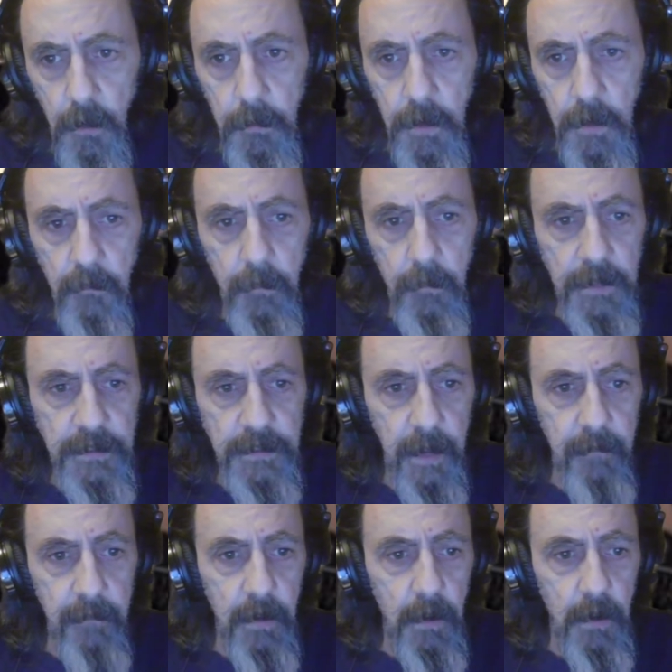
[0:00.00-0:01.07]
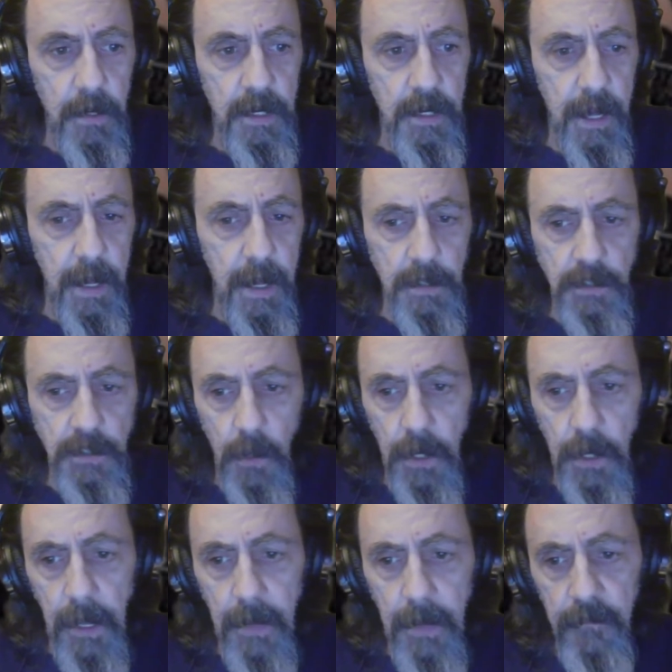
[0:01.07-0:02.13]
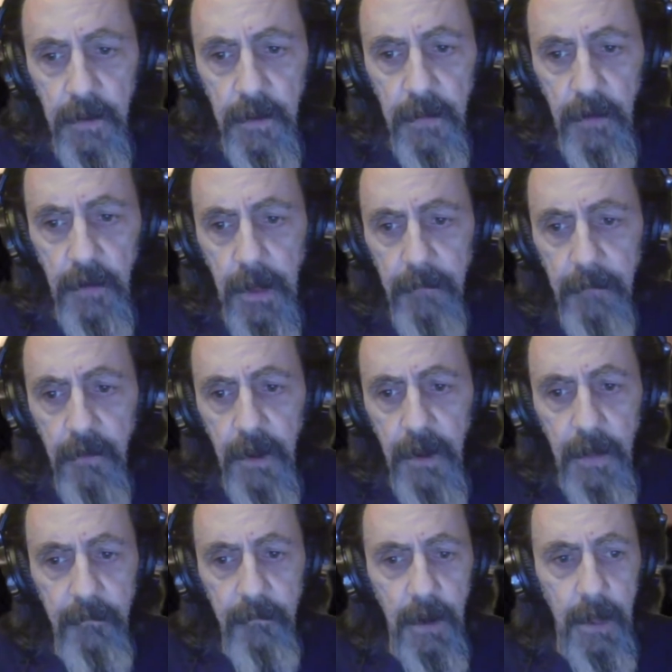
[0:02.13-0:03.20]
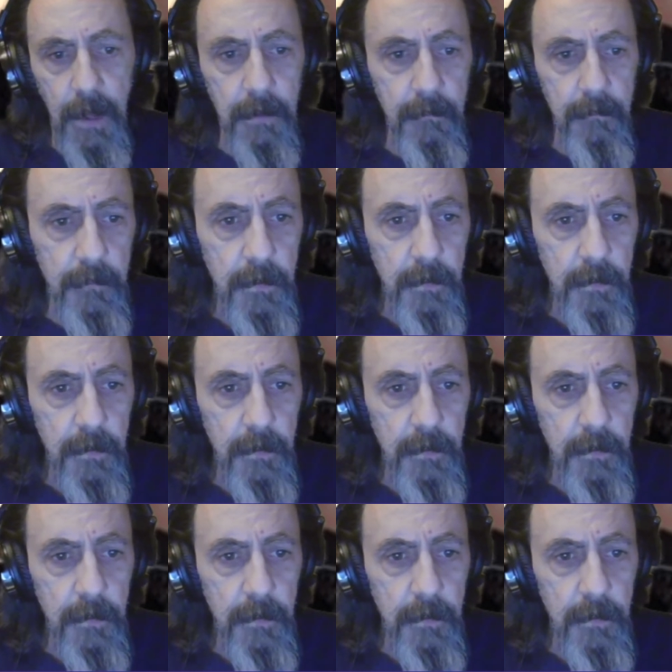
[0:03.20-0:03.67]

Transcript: Hoping everybody's having a good day, enjoying life, living life, loving life.